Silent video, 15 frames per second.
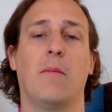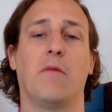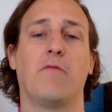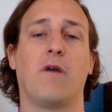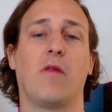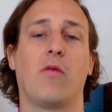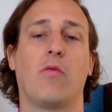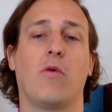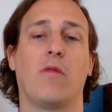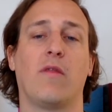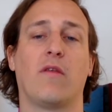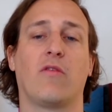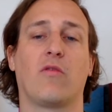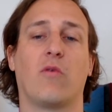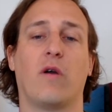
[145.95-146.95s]
but rather one
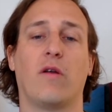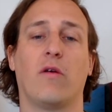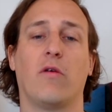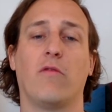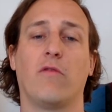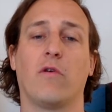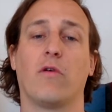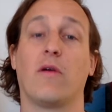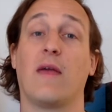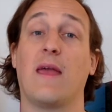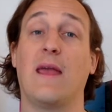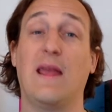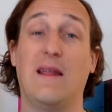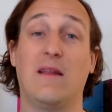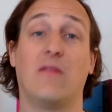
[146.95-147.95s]
that's quite overt
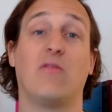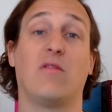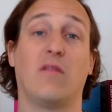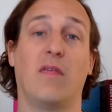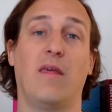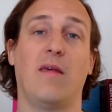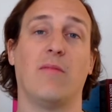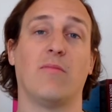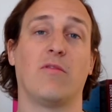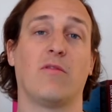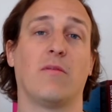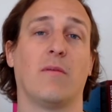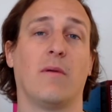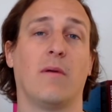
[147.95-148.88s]
in its themes.